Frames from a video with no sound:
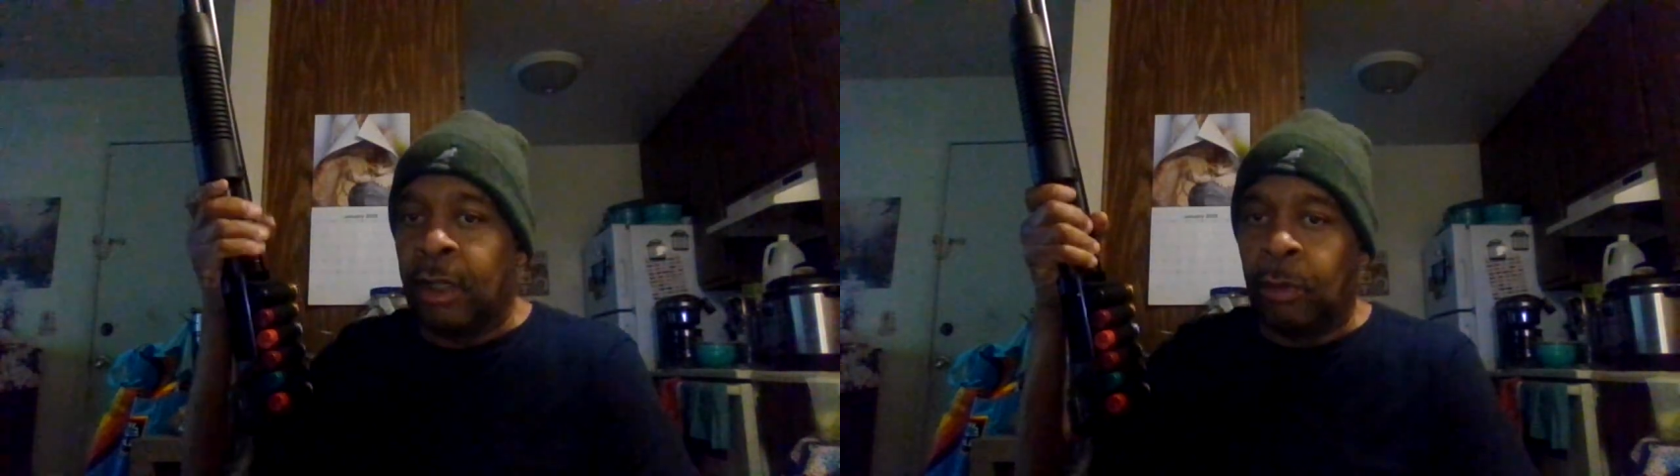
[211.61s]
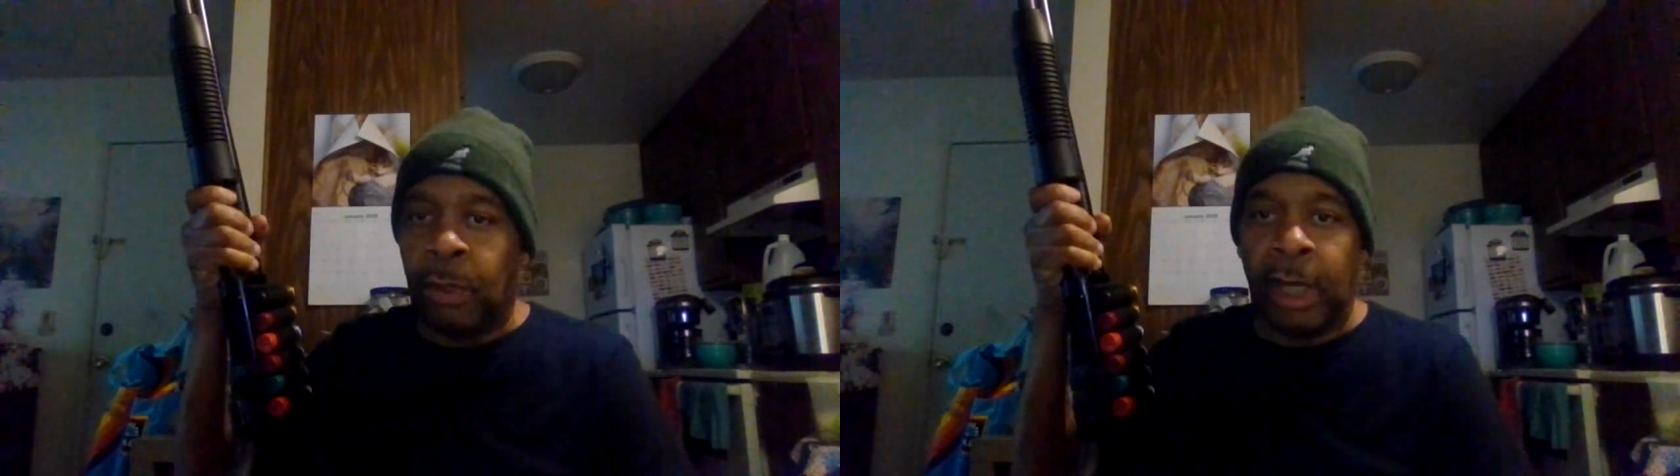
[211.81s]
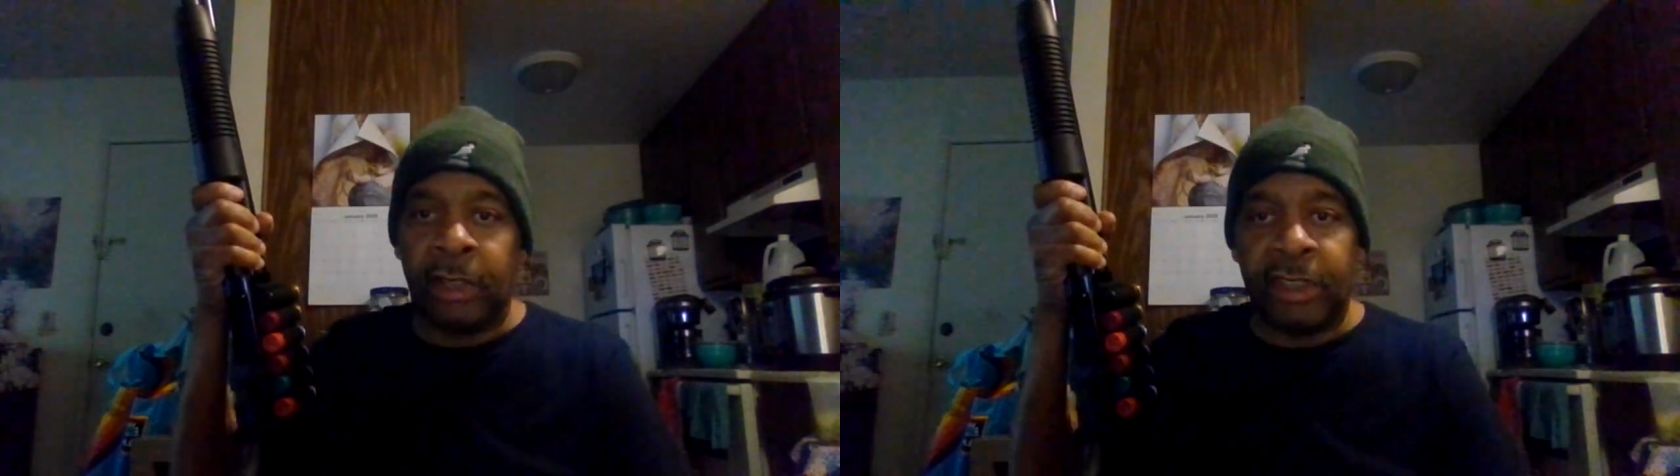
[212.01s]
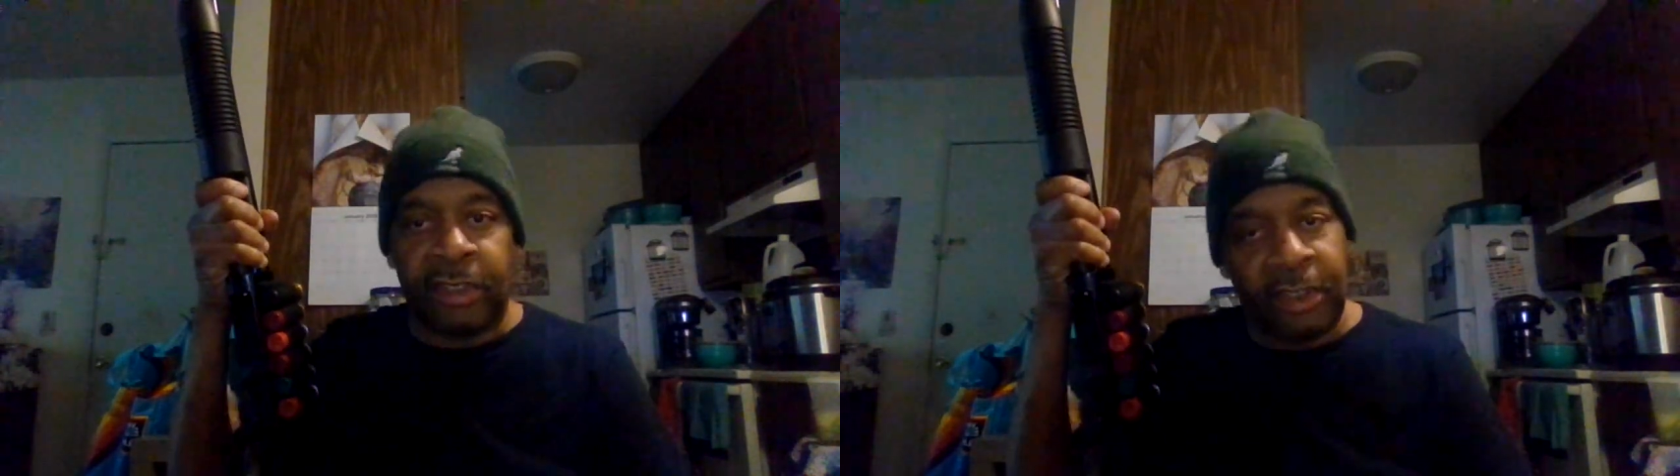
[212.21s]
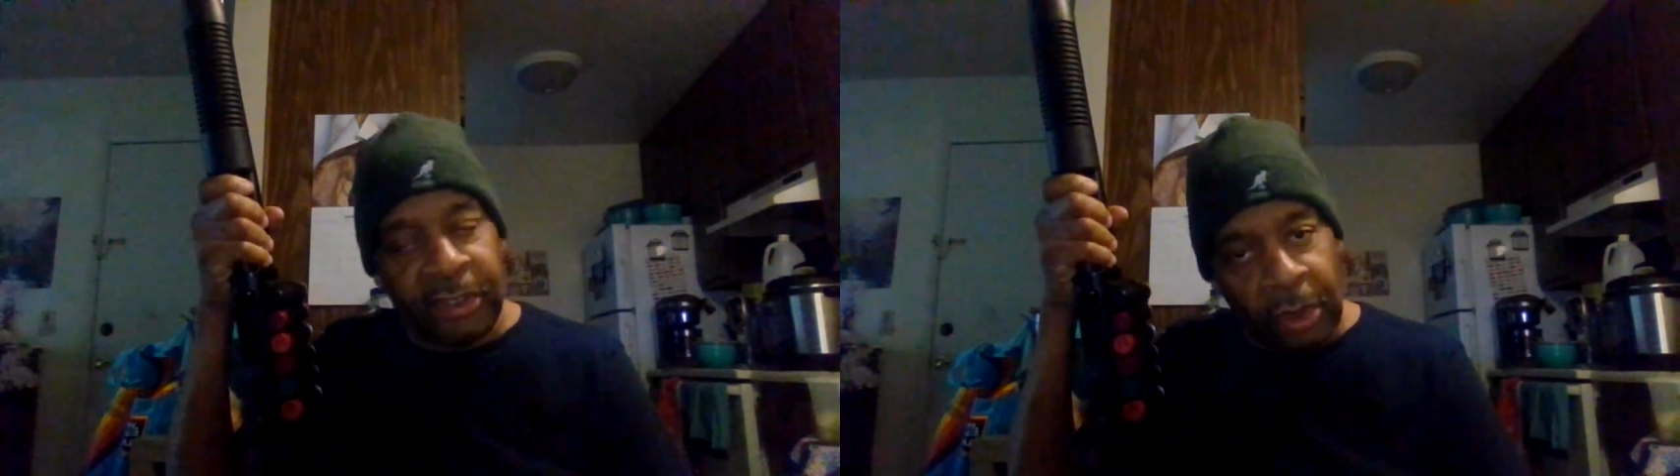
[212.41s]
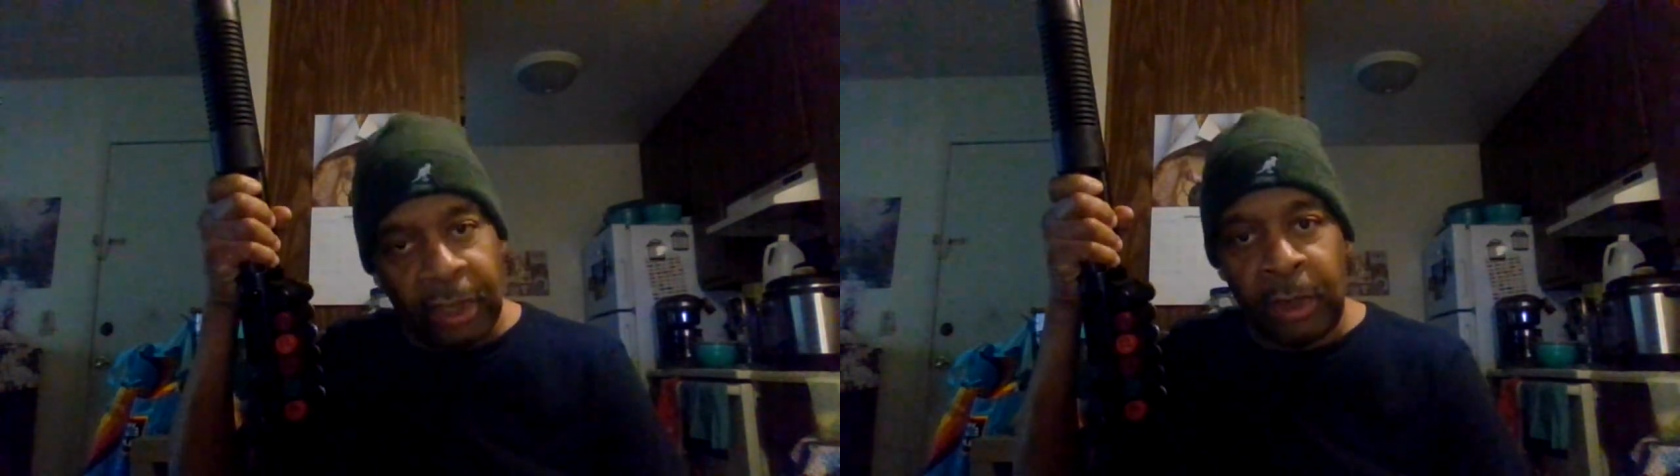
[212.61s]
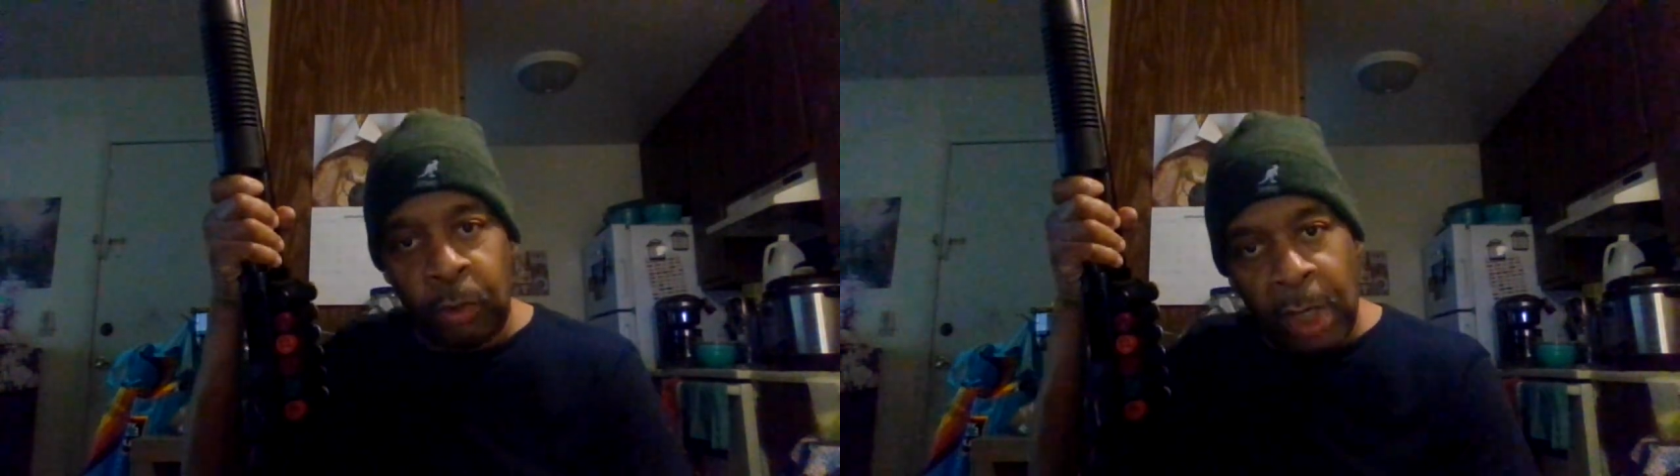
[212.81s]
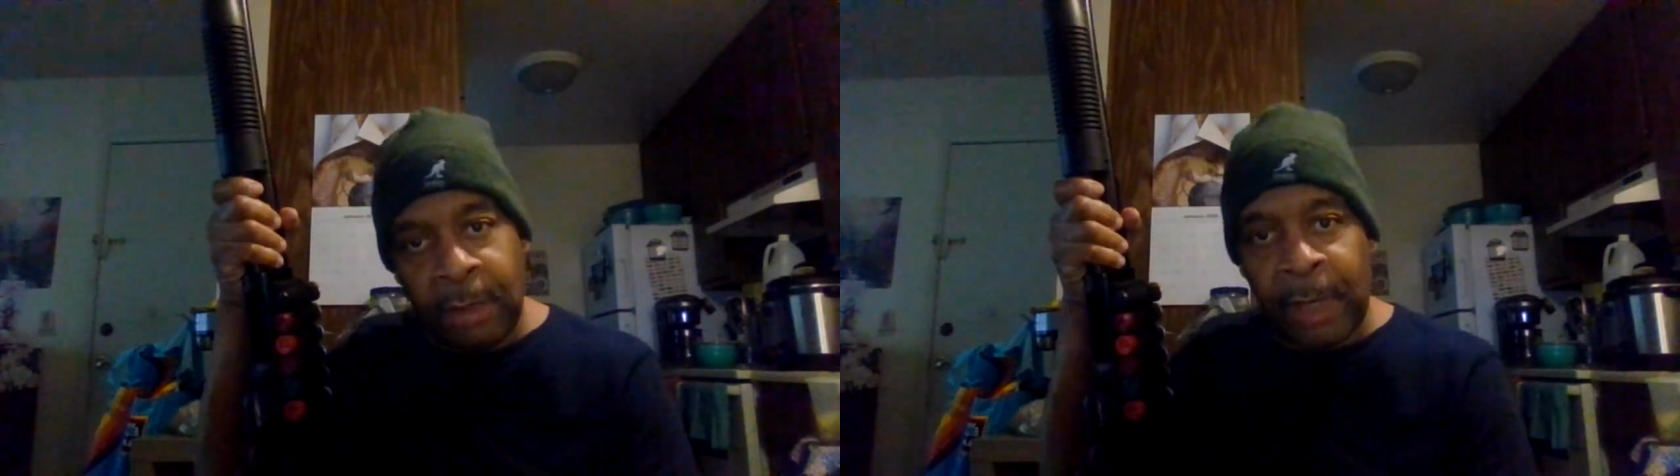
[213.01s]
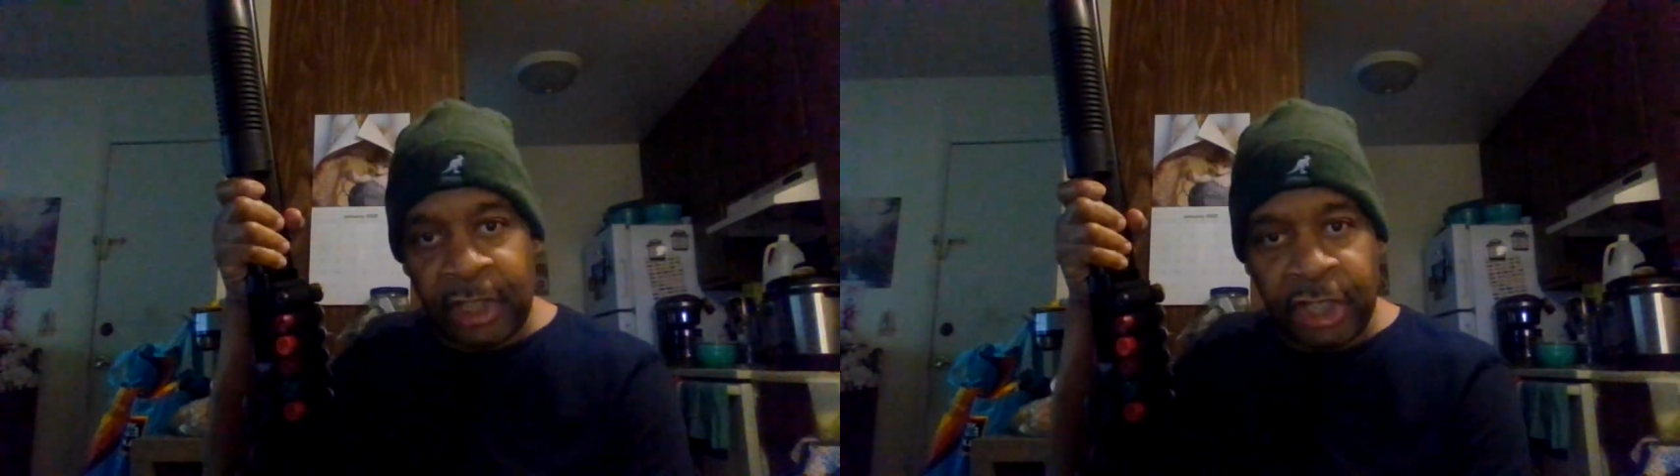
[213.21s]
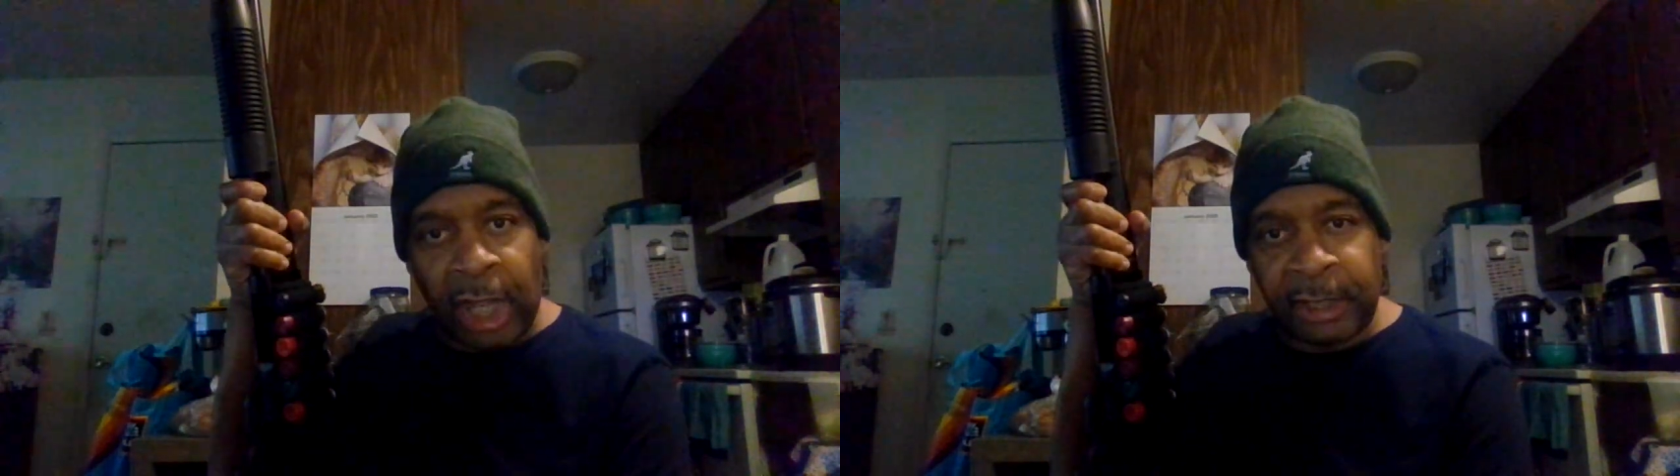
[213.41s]
Well, this is only one of my
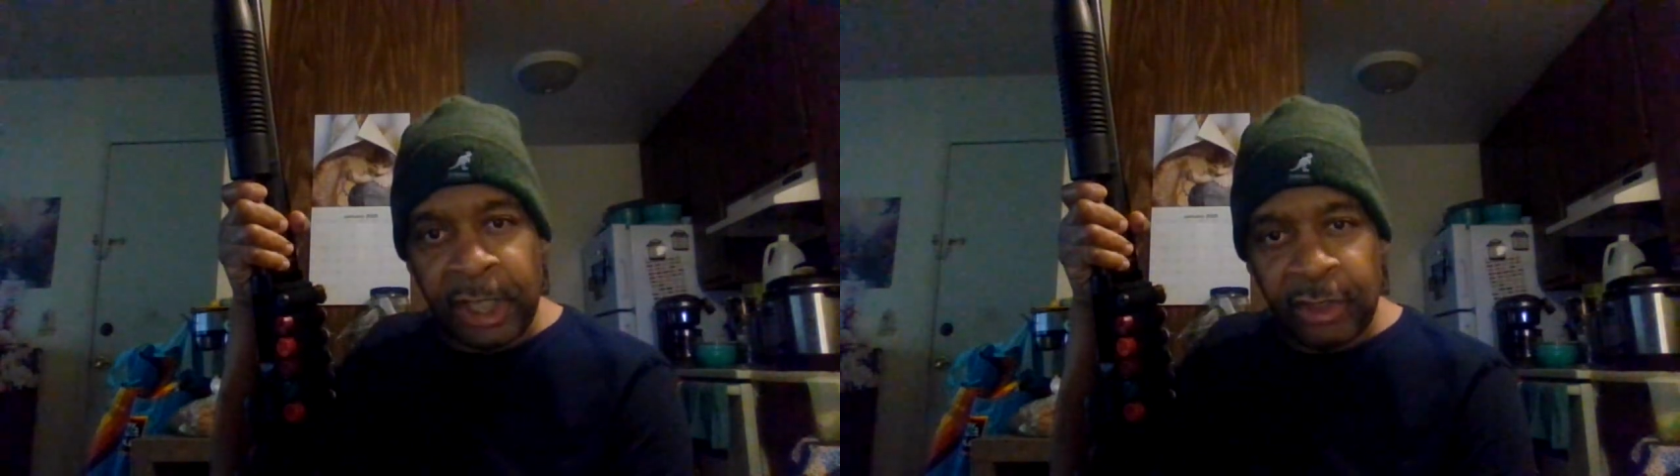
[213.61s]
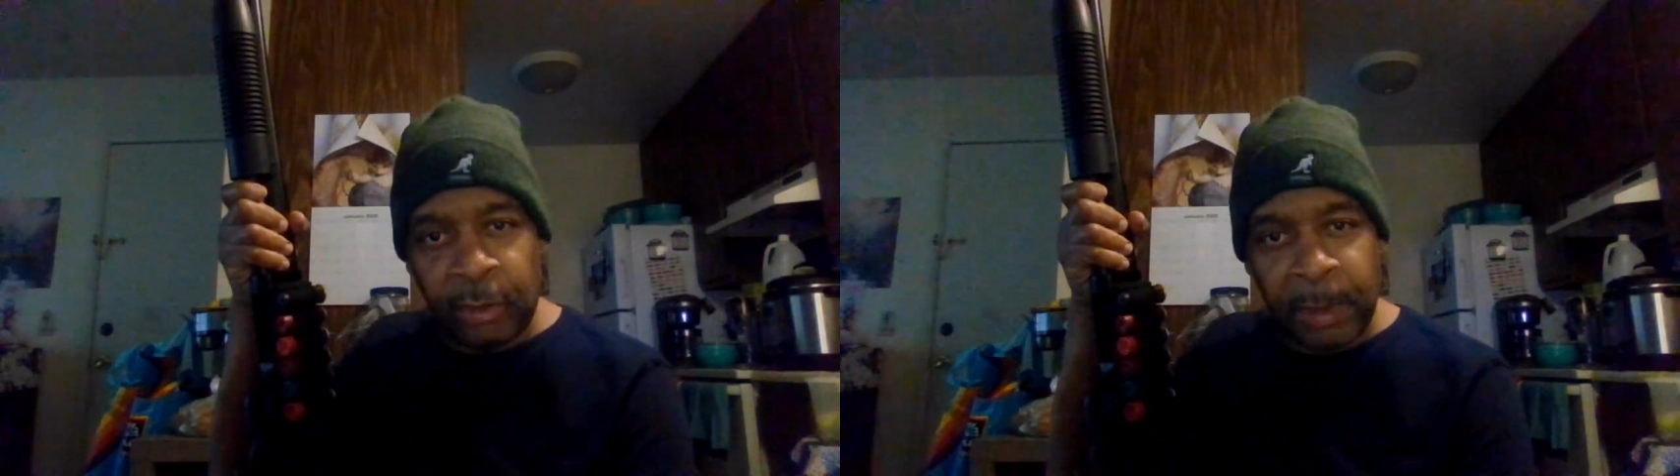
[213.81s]
shotguns,